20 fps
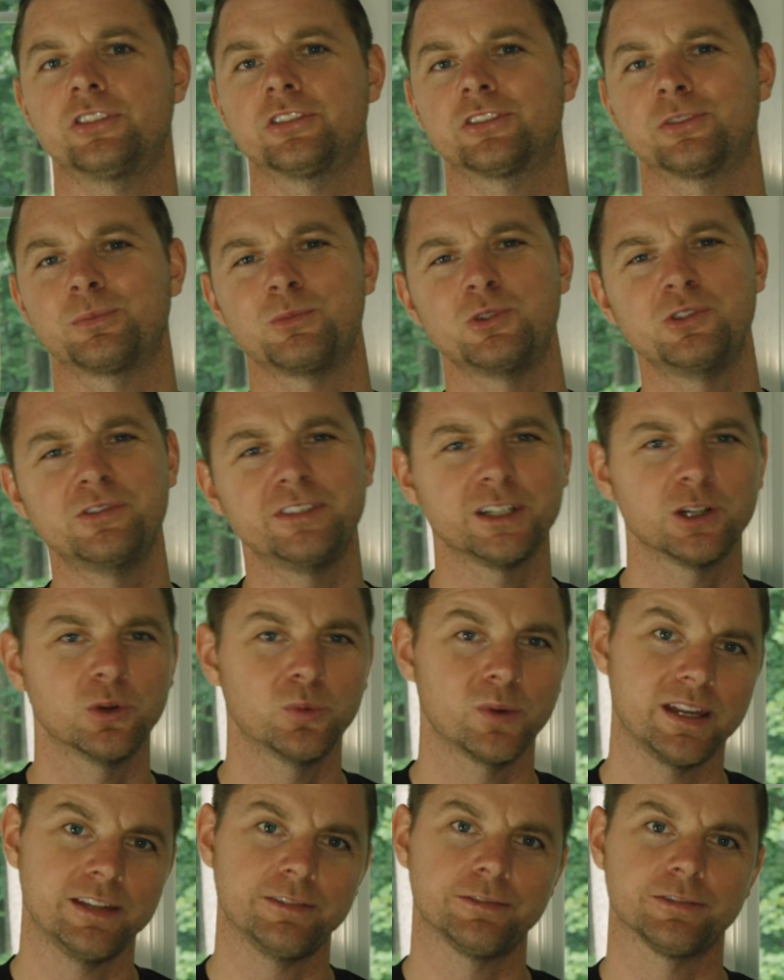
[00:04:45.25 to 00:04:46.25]
They're moving
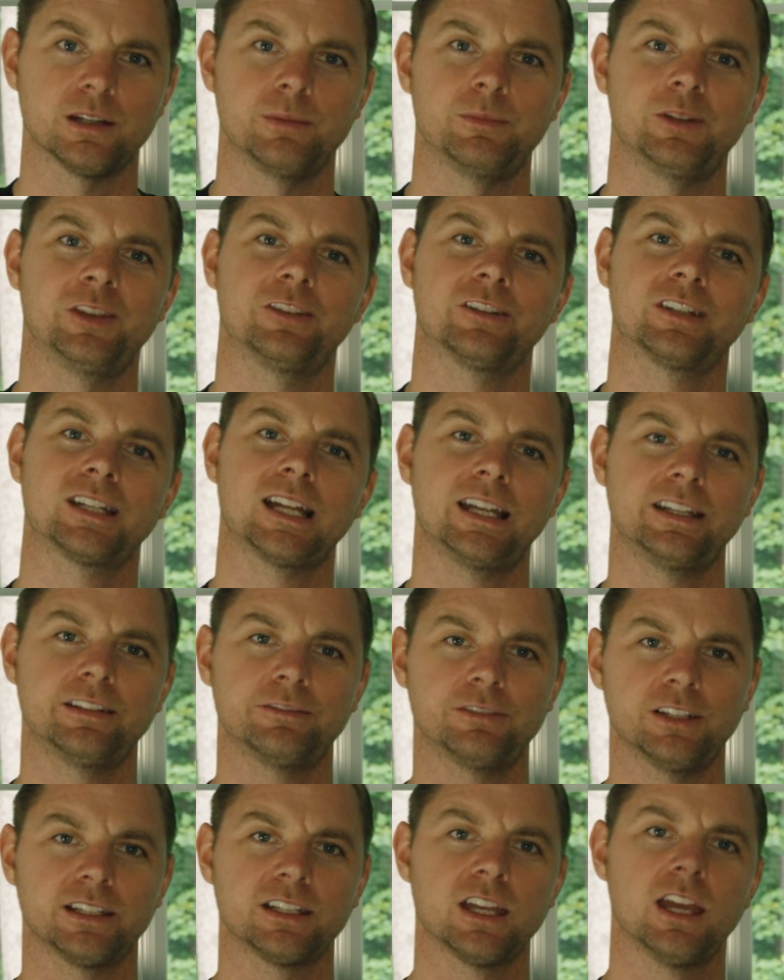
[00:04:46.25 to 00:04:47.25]
away from it. They're kind
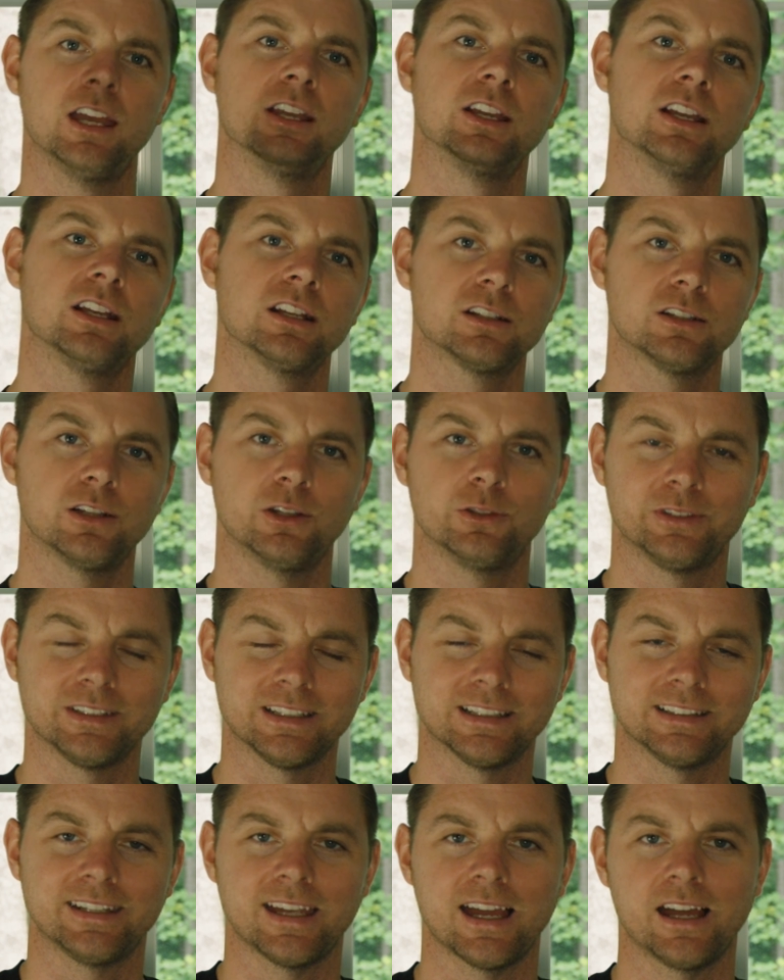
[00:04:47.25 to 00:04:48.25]
of like
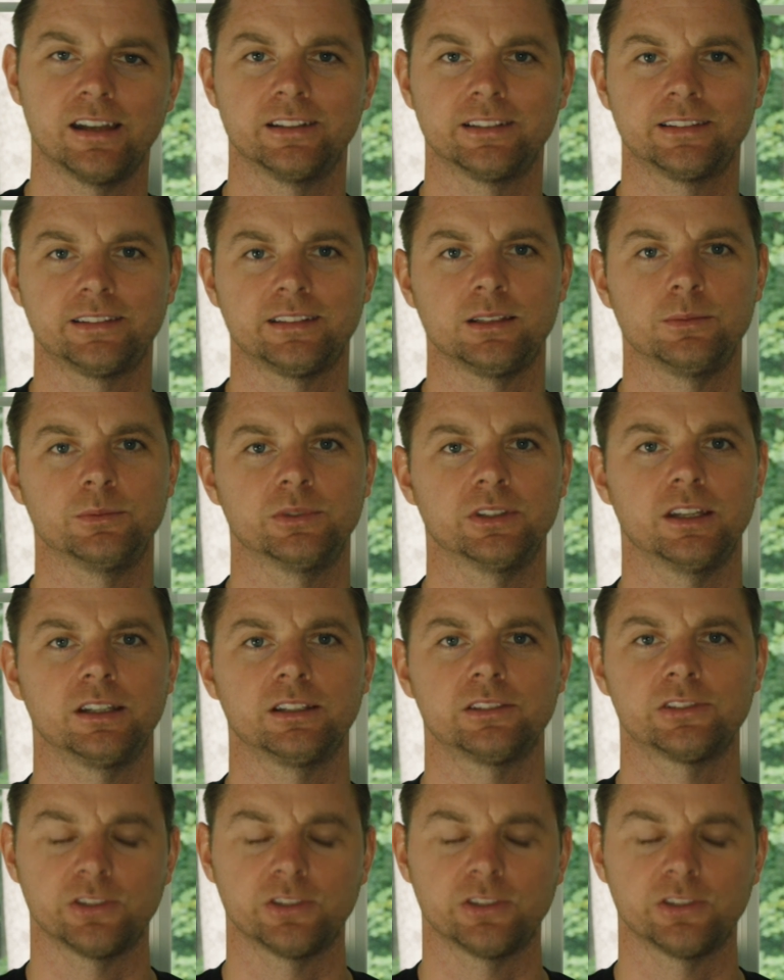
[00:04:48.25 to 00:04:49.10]
closing it down, it seems like.